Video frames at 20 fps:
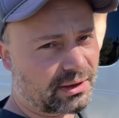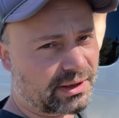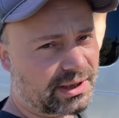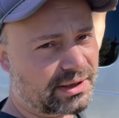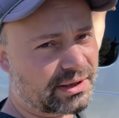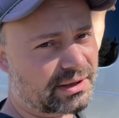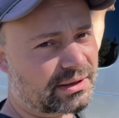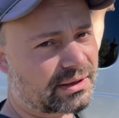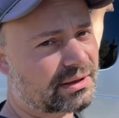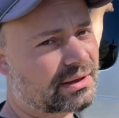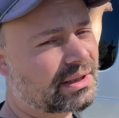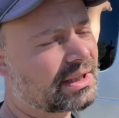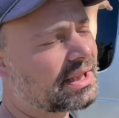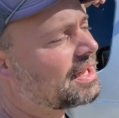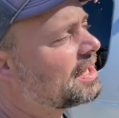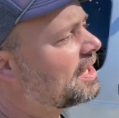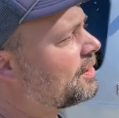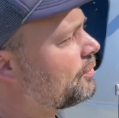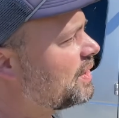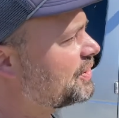here,
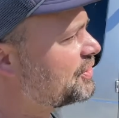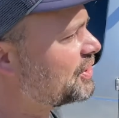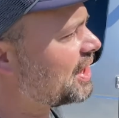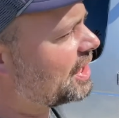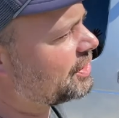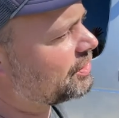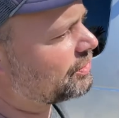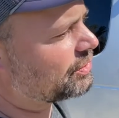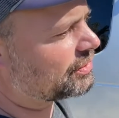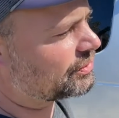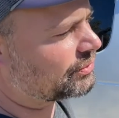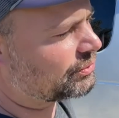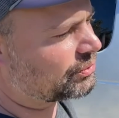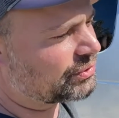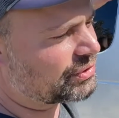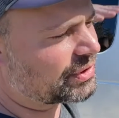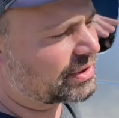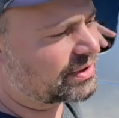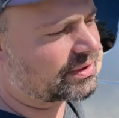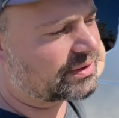which I use to
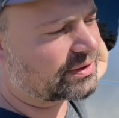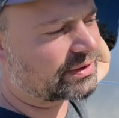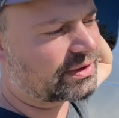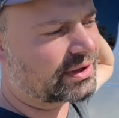just